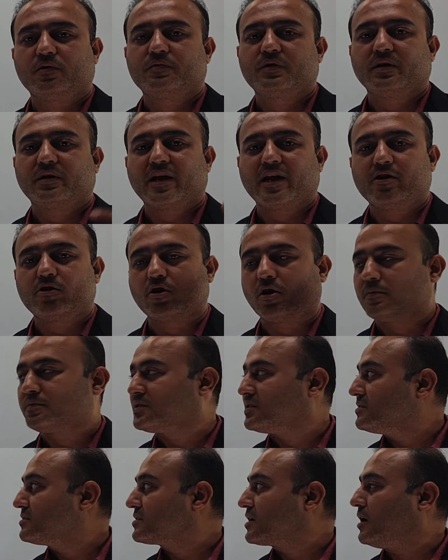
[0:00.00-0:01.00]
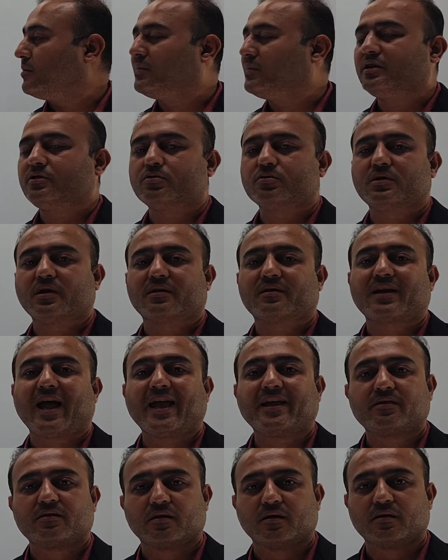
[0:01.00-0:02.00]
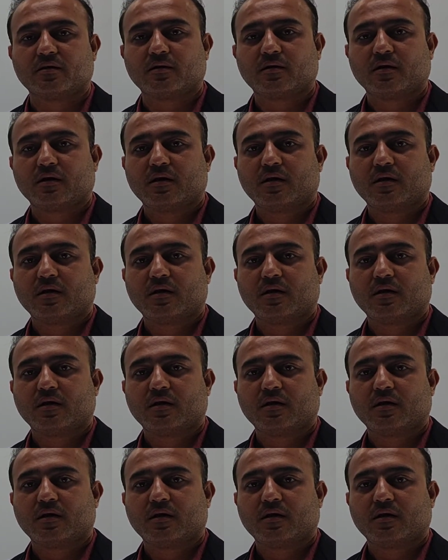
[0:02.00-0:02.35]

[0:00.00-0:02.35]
of the raindrops is coming to the writer,